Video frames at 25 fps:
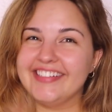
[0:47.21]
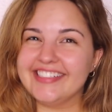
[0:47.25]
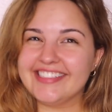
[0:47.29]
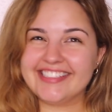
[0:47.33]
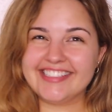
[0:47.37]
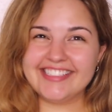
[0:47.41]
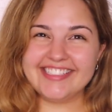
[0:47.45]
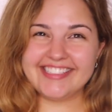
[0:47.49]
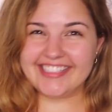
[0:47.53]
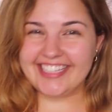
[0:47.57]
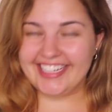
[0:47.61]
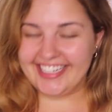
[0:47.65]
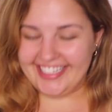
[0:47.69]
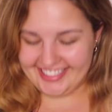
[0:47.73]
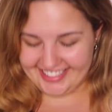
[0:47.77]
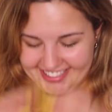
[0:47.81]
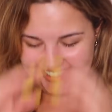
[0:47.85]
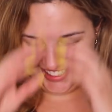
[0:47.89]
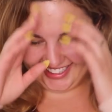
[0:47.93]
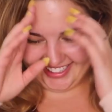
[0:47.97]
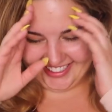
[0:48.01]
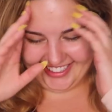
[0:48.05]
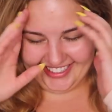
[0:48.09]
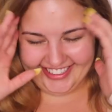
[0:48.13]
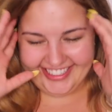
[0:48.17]
else to say
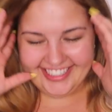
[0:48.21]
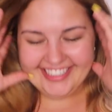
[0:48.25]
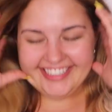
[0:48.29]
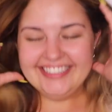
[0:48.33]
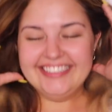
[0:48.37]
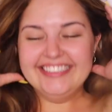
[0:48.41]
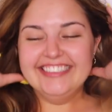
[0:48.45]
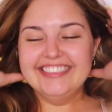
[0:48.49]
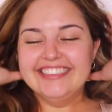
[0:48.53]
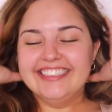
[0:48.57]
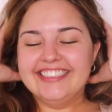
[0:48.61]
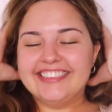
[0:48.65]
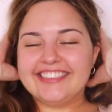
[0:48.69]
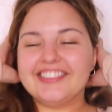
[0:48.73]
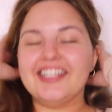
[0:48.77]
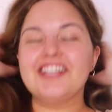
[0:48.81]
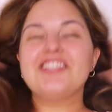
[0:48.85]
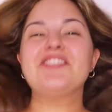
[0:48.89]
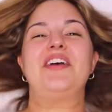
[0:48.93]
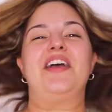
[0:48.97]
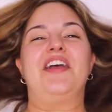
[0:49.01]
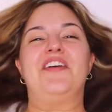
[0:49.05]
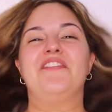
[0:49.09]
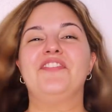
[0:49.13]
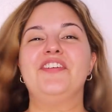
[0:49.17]
it. So that's
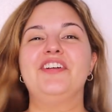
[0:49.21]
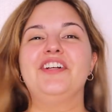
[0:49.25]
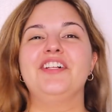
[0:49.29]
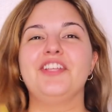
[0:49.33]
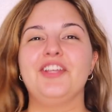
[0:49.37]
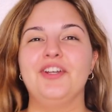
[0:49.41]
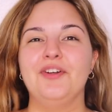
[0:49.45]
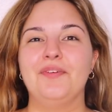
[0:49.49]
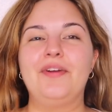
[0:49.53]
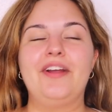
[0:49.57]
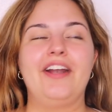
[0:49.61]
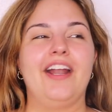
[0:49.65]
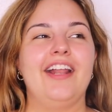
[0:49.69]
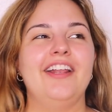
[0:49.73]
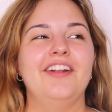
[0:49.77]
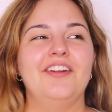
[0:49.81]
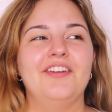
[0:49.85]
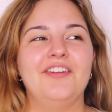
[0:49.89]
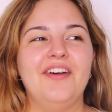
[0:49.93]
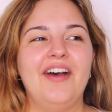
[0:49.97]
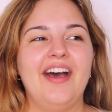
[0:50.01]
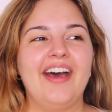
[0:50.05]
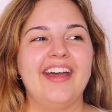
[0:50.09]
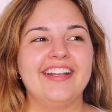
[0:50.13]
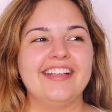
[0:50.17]
why I feel a little weird. I don't
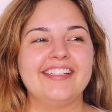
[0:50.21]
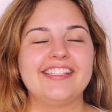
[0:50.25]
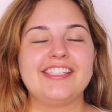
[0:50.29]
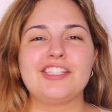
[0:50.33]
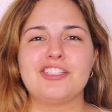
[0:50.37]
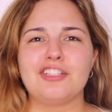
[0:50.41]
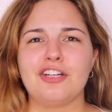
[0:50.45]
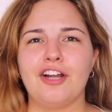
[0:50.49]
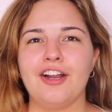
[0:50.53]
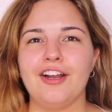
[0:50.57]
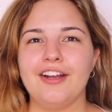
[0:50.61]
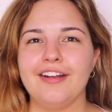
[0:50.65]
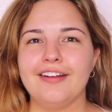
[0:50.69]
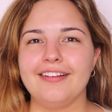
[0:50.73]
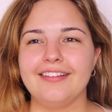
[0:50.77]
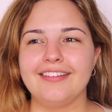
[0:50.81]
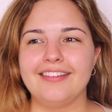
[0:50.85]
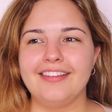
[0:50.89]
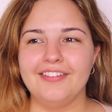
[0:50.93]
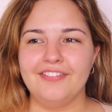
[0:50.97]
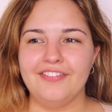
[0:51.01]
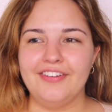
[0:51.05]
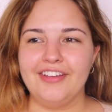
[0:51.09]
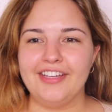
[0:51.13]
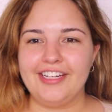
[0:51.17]
know how to start
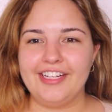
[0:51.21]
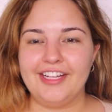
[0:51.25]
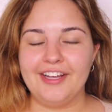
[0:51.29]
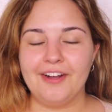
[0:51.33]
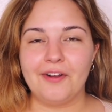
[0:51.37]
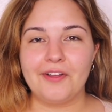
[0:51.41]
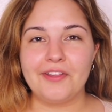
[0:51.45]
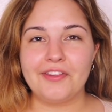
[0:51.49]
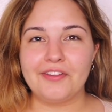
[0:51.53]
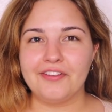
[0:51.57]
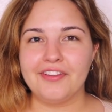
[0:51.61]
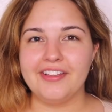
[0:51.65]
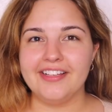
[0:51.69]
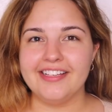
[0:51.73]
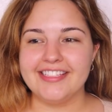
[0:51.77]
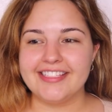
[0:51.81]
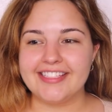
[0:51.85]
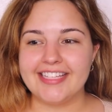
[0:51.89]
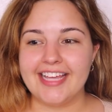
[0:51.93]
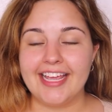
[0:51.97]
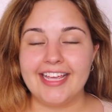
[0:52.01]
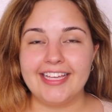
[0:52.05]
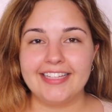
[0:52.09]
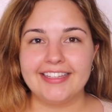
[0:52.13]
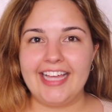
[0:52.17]
the video other than
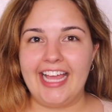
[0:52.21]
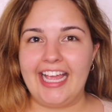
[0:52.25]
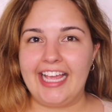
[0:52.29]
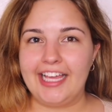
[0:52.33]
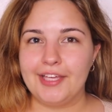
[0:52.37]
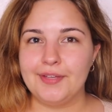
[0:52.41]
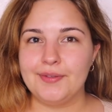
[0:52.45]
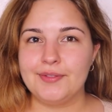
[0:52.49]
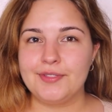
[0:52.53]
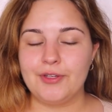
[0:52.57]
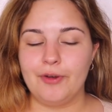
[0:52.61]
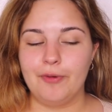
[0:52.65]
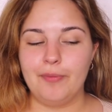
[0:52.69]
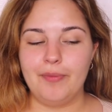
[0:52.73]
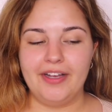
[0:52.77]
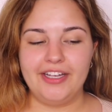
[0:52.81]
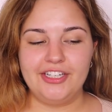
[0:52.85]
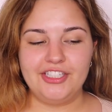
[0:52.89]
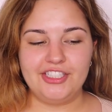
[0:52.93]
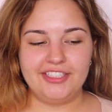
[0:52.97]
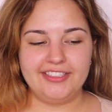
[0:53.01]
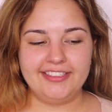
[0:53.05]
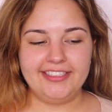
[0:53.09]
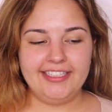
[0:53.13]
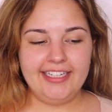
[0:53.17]
saying thank you so
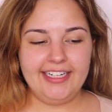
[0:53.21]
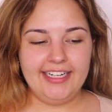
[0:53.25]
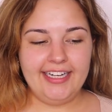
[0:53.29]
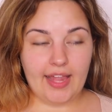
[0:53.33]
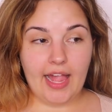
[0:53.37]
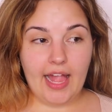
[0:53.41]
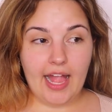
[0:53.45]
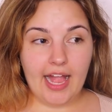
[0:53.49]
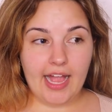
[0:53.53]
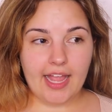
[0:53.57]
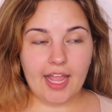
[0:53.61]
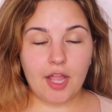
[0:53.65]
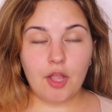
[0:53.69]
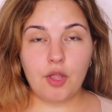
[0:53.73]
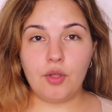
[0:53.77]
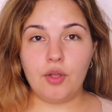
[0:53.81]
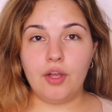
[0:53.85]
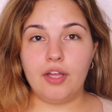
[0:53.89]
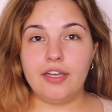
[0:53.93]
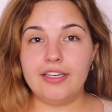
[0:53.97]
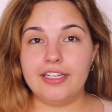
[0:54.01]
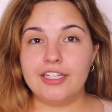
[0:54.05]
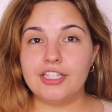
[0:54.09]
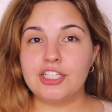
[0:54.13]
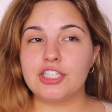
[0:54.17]
much. And I
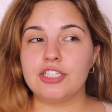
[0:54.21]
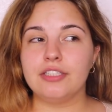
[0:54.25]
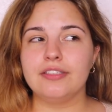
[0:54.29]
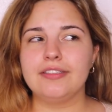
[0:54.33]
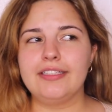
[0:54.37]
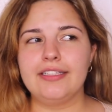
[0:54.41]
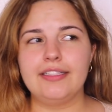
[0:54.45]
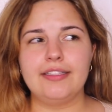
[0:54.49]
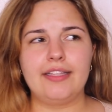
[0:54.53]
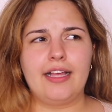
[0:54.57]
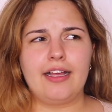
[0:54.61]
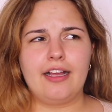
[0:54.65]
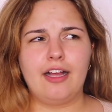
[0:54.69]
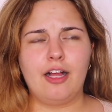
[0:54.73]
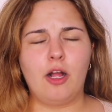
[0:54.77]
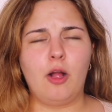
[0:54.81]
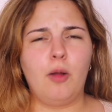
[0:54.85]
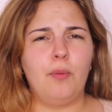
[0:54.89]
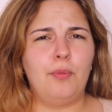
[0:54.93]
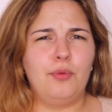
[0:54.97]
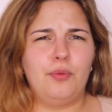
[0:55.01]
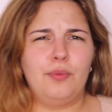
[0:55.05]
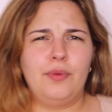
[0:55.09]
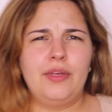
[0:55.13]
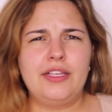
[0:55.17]
initially, like a
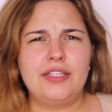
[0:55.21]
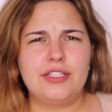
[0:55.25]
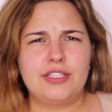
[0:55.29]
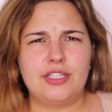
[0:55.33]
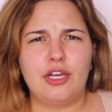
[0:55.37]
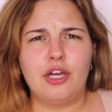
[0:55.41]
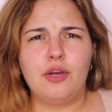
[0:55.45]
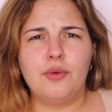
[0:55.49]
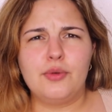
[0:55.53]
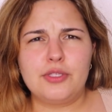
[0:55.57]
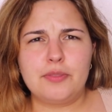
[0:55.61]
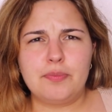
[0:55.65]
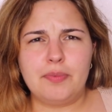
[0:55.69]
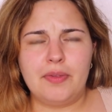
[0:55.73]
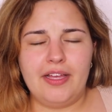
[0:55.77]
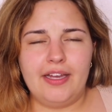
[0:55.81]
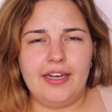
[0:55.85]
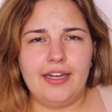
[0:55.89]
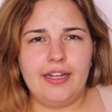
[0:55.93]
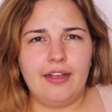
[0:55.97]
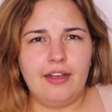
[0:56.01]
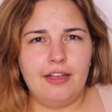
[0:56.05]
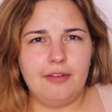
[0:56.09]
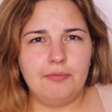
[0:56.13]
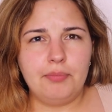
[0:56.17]
couple weeks ago, was
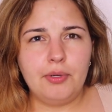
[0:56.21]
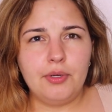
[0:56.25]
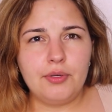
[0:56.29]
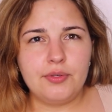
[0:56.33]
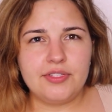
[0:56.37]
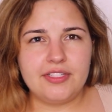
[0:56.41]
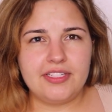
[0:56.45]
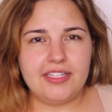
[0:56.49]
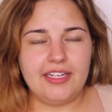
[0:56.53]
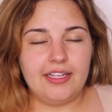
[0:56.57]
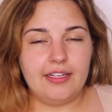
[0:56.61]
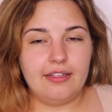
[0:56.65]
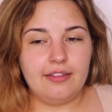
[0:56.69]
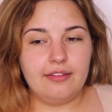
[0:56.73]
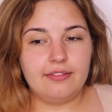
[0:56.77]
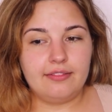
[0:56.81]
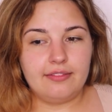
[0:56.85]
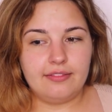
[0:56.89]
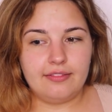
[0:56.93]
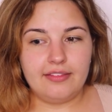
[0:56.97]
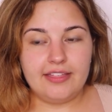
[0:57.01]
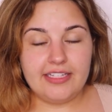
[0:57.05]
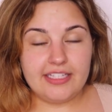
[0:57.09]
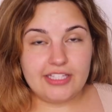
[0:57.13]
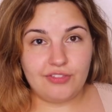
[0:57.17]
planning on posting
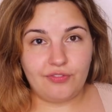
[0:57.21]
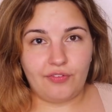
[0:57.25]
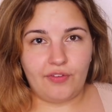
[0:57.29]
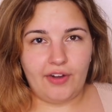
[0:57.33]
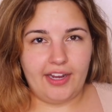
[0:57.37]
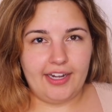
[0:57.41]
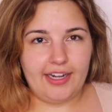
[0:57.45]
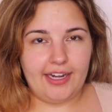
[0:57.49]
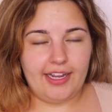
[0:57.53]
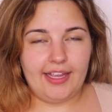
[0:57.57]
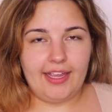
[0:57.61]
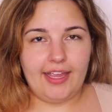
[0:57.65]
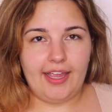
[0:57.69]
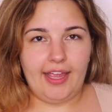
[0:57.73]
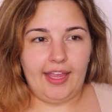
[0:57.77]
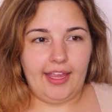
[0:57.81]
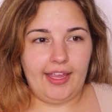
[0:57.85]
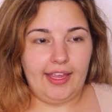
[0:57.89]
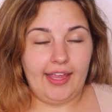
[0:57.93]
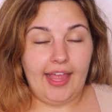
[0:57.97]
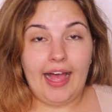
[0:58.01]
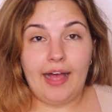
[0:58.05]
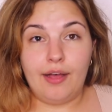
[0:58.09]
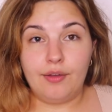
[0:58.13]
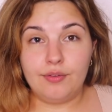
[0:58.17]
this Friday
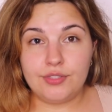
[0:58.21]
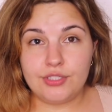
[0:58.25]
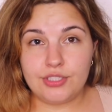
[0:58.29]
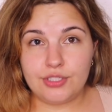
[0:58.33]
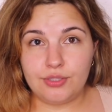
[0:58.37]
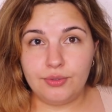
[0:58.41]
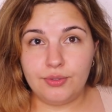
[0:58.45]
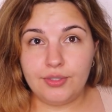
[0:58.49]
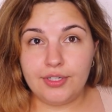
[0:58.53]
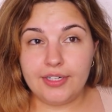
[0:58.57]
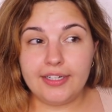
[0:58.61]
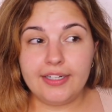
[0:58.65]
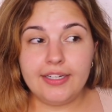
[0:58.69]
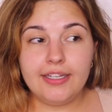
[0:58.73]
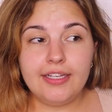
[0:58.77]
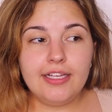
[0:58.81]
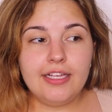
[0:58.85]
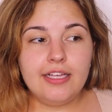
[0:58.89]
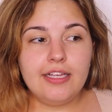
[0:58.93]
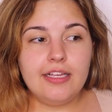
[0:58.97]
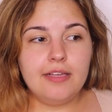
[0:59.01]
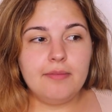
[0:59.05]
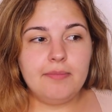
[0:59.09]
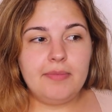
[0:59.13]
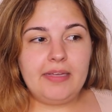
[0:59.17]
a house tour
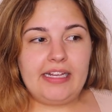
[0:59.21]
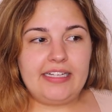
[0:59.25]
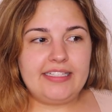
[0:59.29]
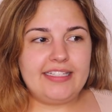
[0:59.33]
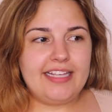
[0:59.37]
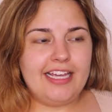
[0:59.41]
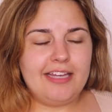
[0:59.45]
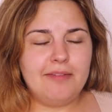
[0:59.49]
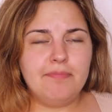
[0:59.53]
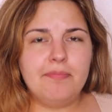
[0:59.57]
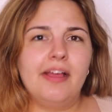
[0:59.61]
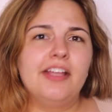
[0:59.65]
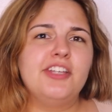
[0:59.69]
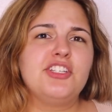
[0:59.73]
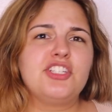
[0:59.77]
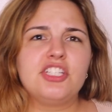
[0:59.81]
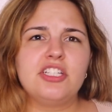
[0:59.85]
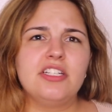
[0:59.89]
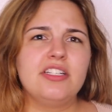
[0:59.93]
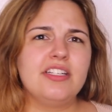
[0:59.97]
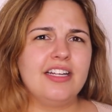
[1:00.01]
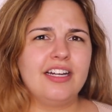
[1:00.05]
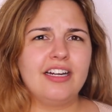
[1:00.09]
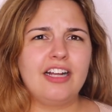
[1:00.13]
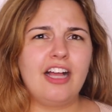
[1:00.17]
because I had
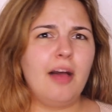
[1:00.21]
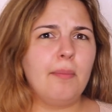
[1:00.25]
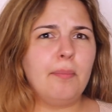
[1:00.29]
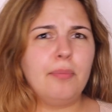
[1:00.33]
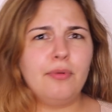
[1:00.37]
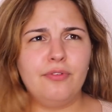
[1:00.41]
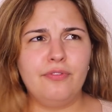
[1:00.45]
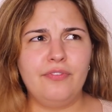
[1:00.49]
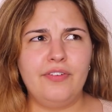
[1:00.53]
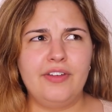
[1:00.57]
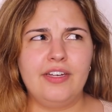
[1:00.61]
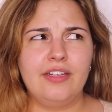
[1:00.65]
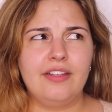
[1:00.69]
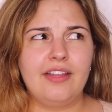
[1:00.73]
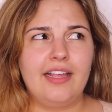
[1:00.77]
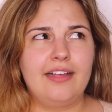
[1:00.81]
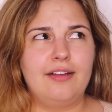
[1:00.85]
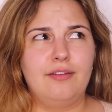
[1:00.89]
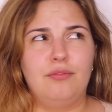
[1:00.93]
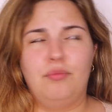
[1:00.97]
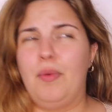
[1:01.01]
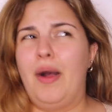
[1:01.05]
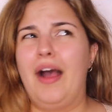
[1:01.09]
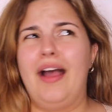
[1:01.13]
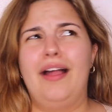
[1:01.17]
mentioned in a couple of like
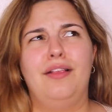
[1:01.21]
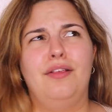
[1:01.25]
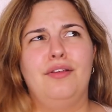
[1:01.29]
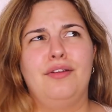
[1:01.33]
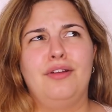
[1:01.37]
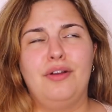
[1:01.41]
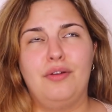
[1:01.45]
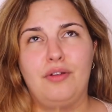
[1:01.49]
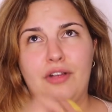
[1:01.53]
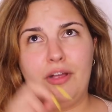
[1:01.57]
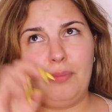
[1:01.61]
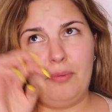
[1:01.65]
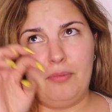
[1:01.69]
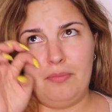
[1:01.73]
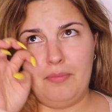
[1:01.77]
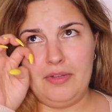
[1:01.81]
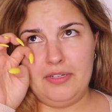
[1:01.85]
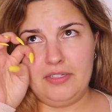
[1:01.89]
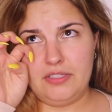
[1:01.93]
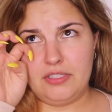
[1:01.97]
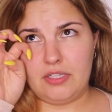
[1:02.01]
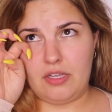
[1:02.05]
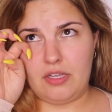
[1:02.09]
a while ago, a couple months